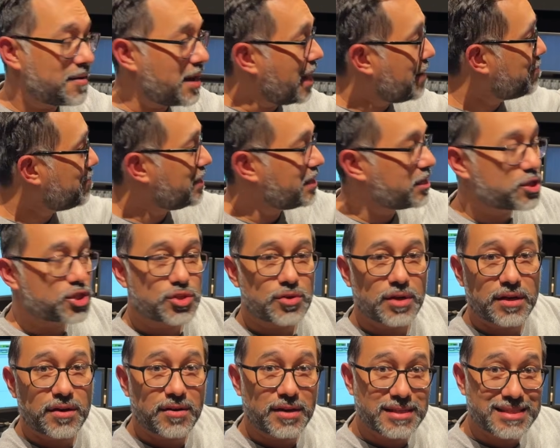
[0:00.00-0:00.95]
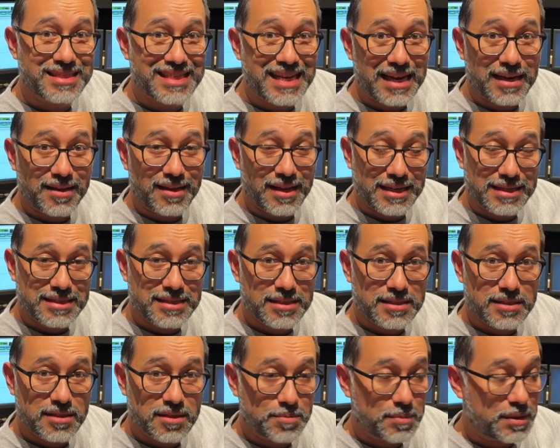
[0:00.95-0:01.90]
administrator and satellite
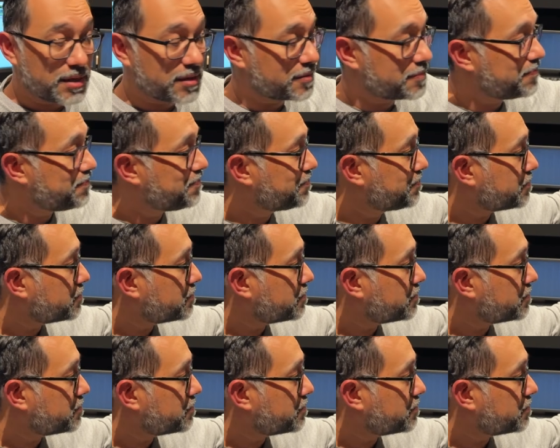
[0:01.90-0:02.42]
system here.